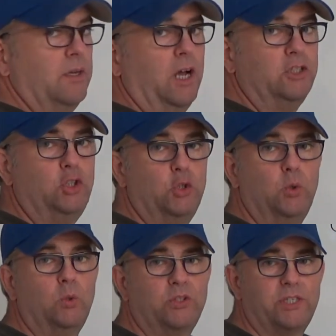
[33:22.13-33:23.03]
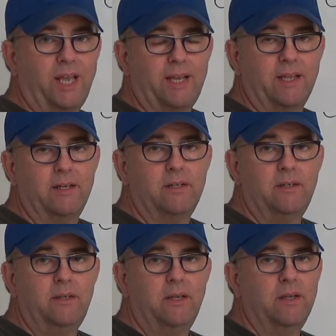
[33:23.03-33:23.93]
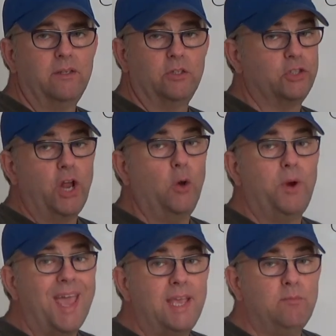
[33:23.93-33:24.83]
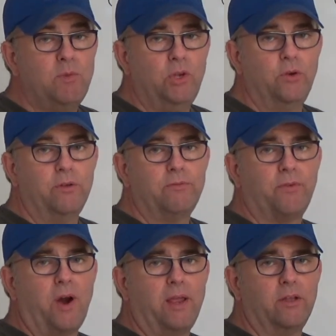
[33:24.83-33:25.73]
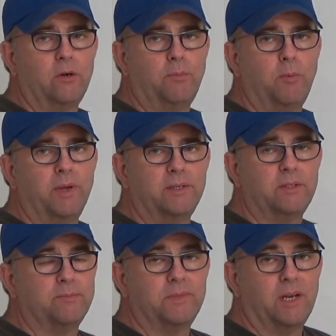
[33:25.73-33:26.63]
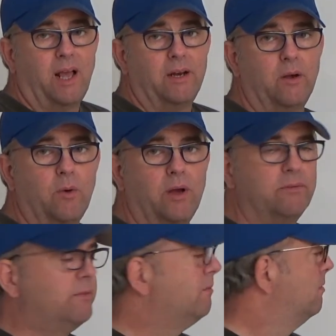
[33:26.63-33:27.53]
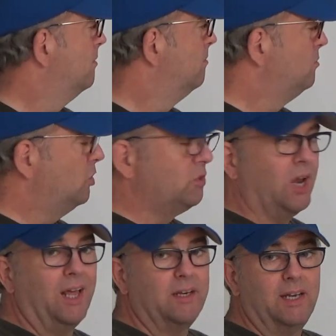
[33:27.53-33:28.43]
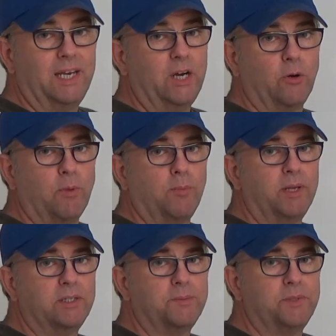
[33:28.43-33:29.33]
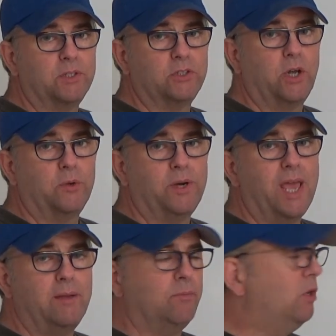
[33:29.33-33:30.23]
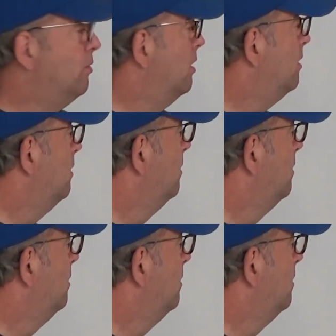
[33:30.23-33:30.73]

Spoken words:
A joule second. There's no named unit for angular momentum that I know of. Just like linear momentum, there's no named unit.